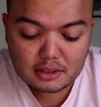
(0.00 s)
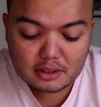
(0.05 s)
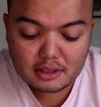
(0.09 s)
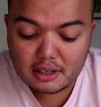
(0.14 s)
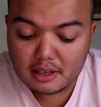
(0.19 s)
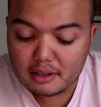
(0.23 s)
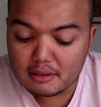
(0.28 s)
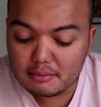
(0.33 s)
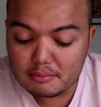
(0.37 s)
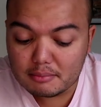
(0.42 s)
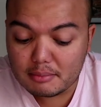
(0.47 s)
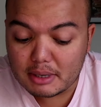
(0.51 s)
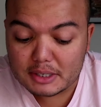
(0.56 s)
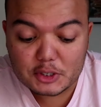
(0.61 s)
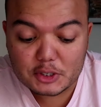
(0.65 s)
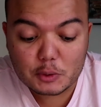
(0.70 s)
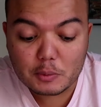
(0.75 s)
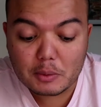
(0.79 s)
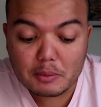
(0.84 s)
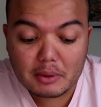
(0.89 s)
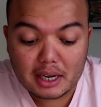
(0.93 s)
they
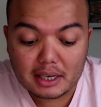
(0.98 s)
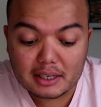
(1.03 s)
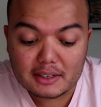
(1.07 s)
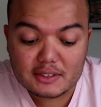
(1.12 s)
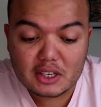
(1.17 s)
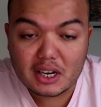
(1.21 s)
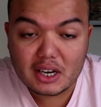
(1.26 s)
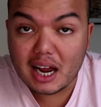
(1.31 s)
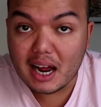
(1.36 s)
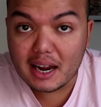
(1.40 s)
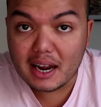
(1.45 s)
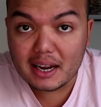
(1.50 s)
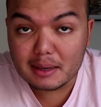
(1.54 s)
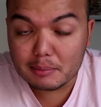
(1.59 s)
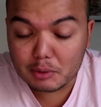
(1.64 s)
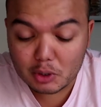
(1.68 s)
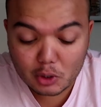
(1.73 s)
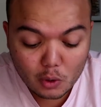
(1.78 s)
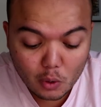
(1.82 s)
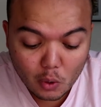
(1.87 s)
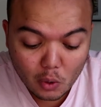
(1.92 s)
messaged me back and said, "Hi,
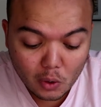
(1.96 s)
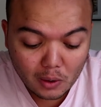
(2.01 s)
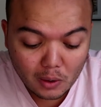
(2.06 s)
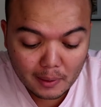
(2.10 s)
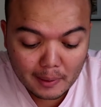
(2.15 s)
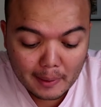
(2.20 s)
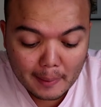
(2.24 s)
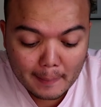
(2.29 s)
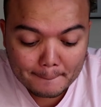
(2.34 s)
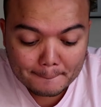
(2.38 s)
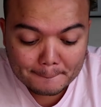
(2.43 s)
I'm Nicole.